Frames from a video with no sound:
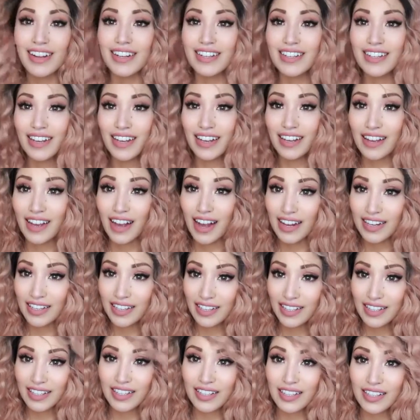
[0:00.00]
it's like I
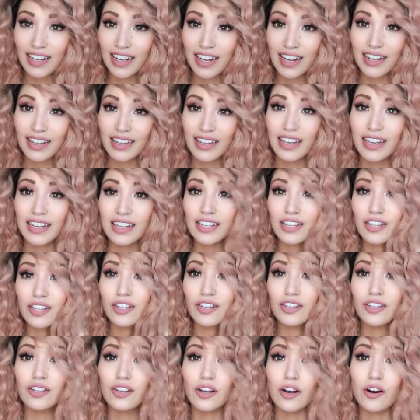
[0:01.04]
just, I think it's
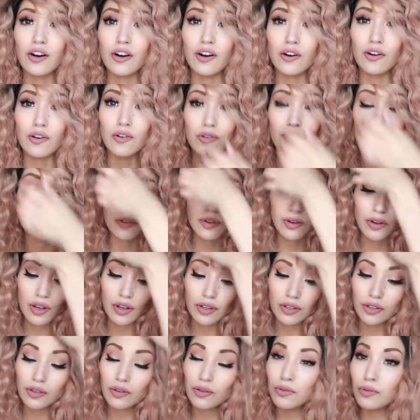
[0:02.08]
so
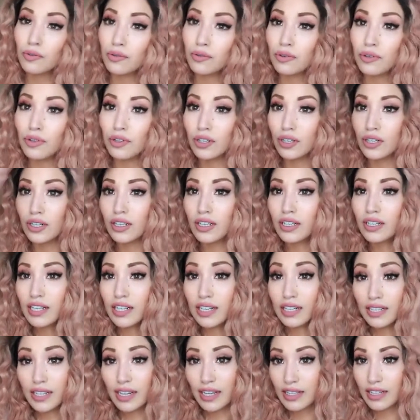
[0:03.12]
cool
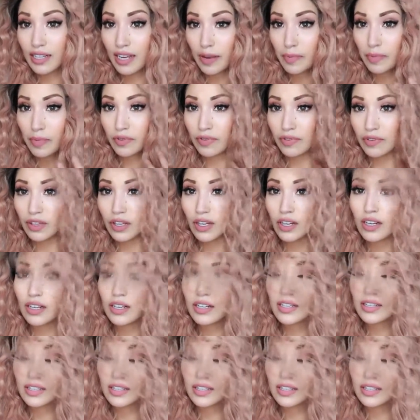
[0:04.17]
like that type of look.